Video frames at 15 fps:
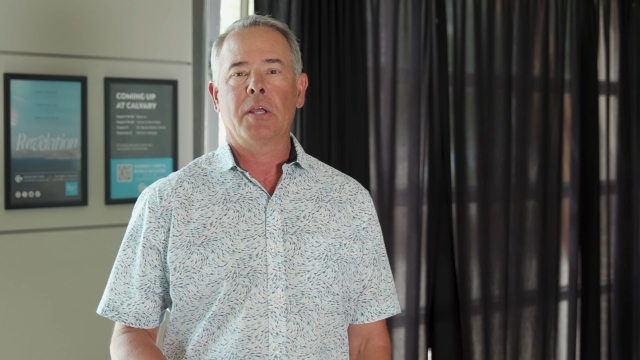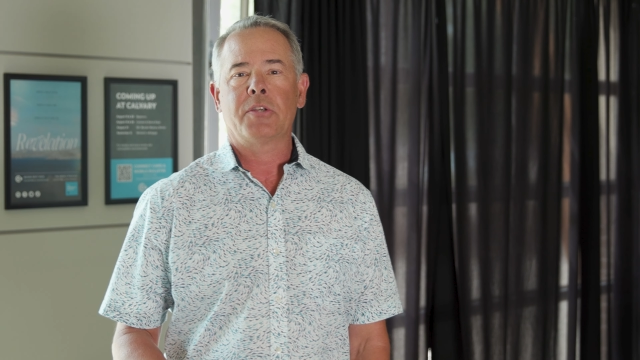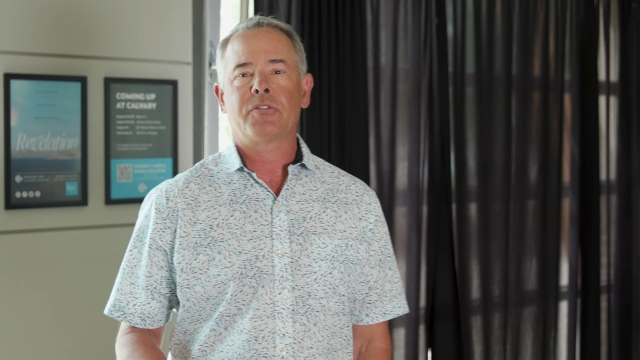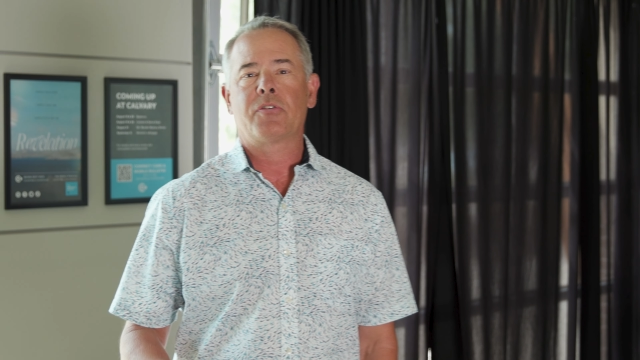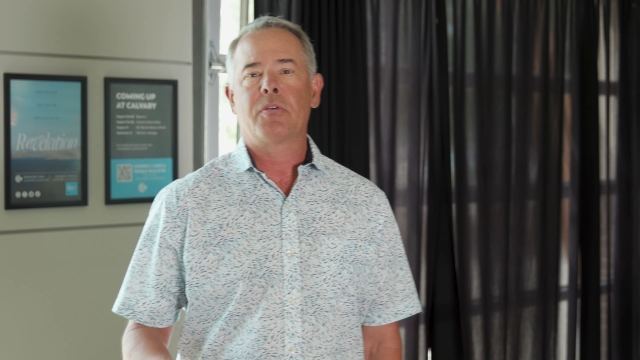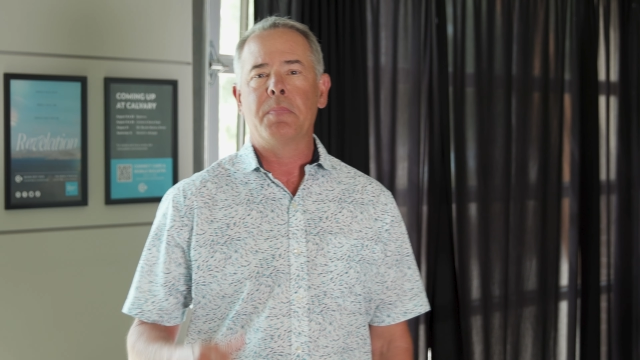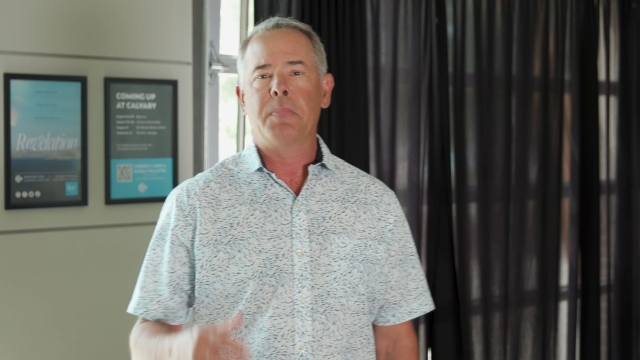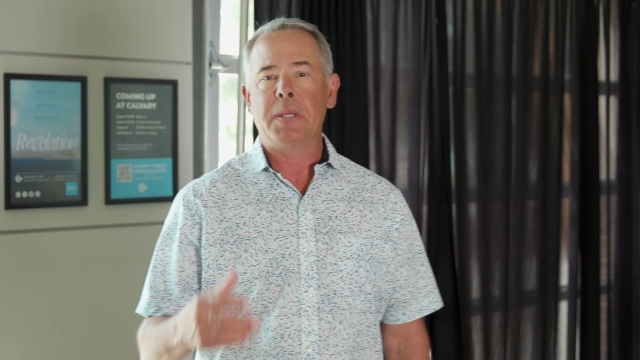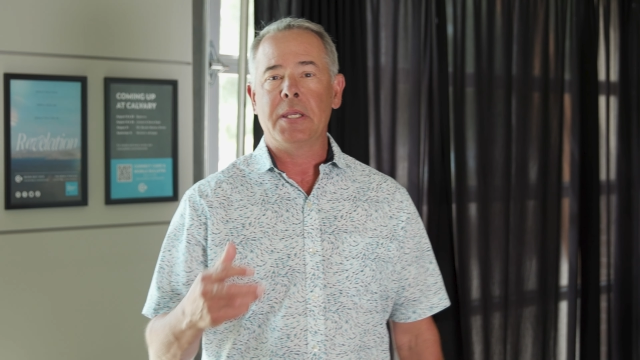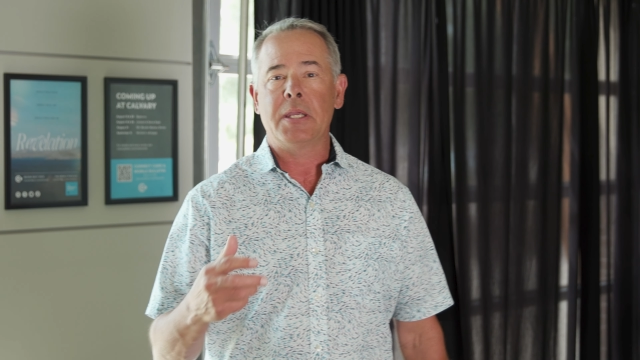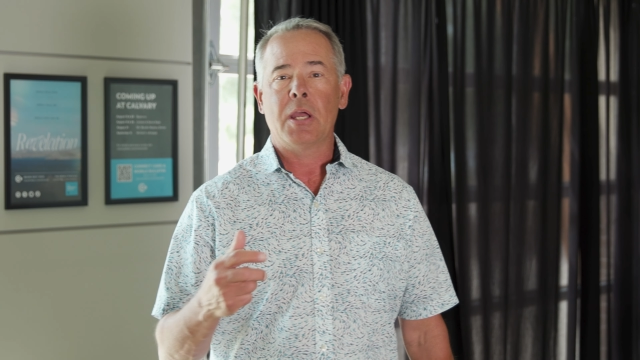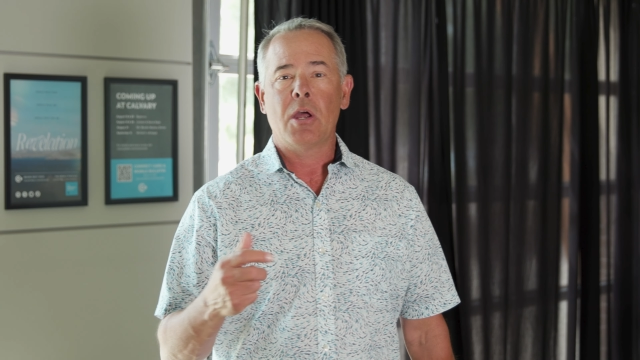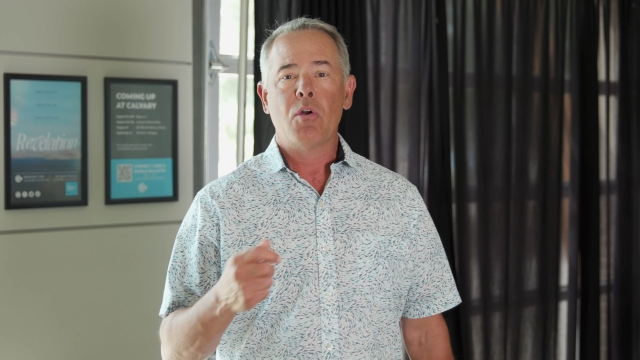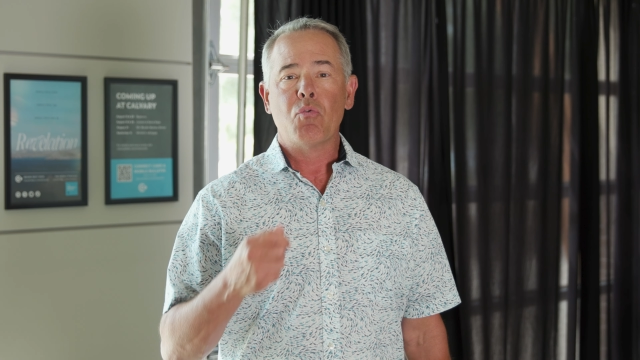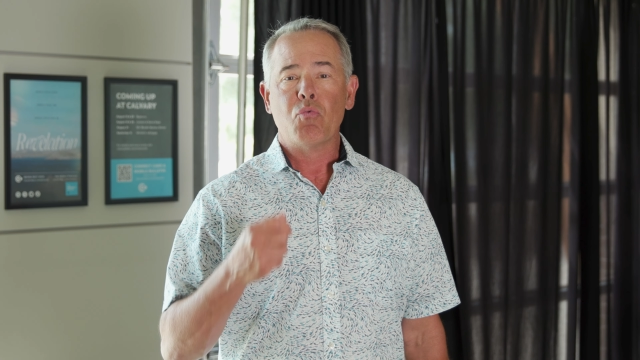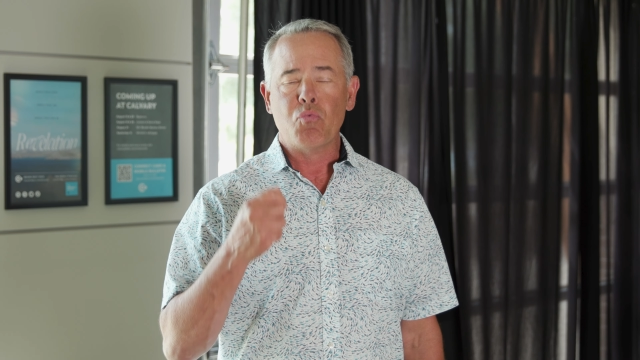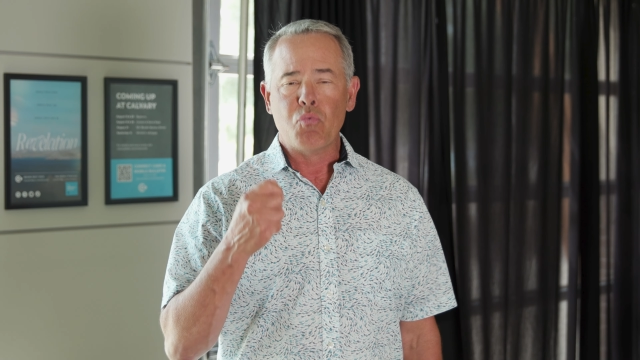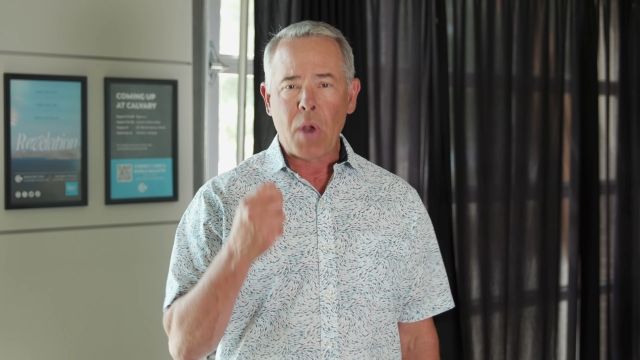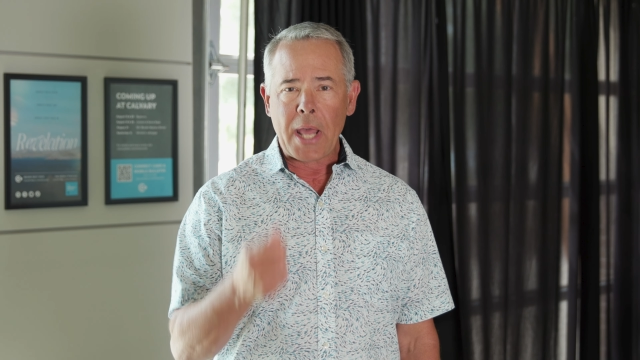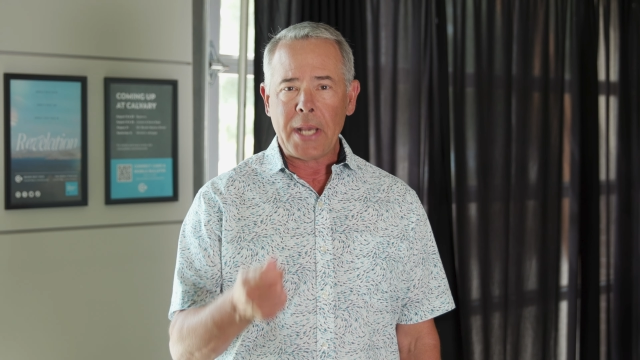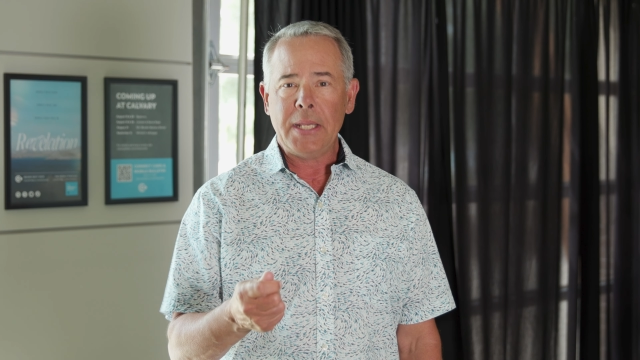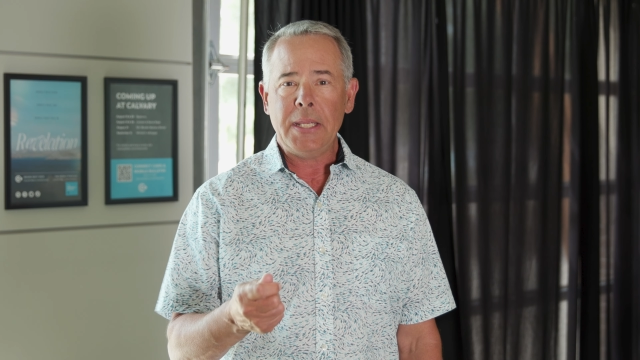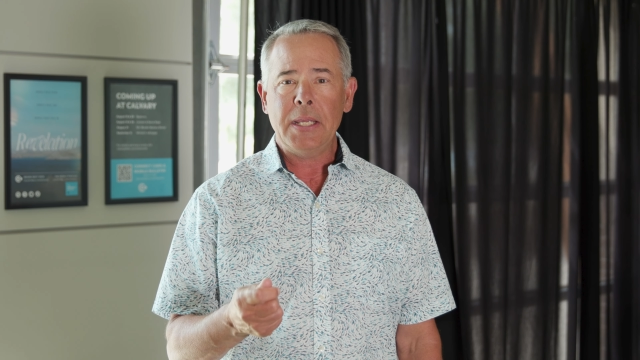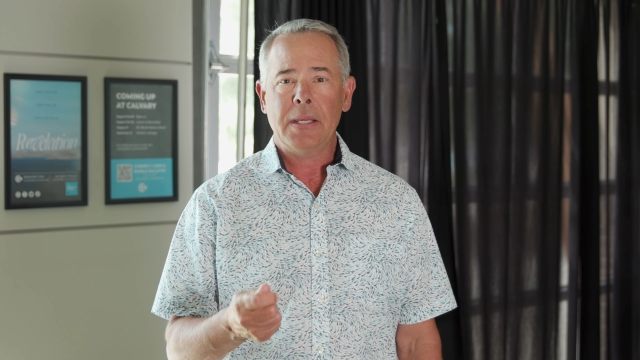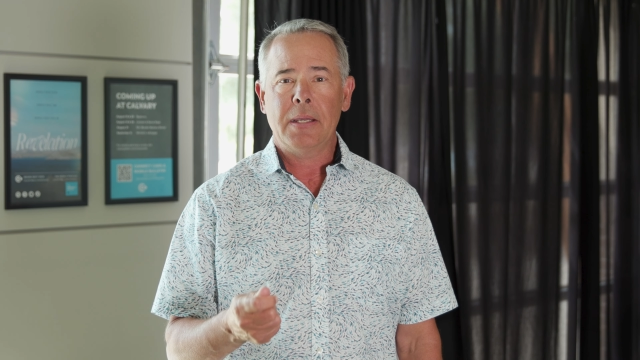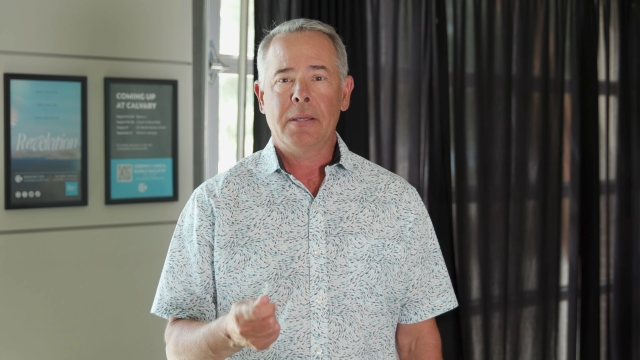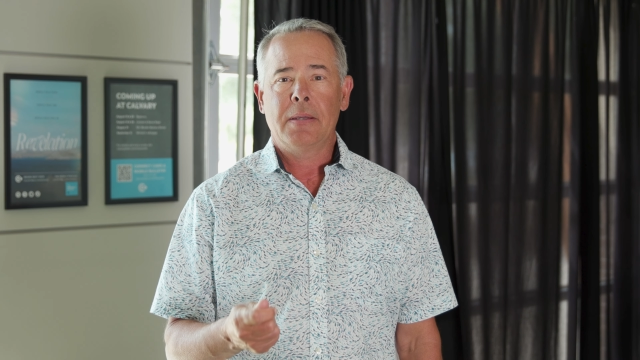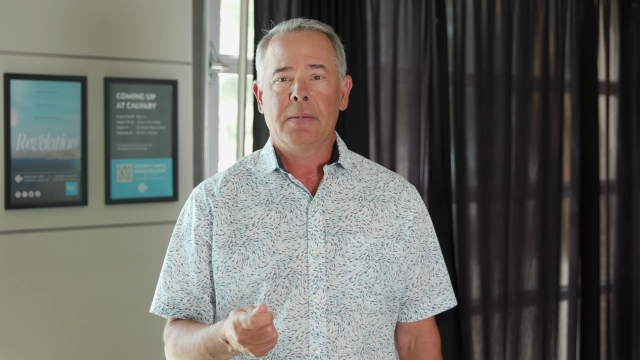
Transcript: us to be ready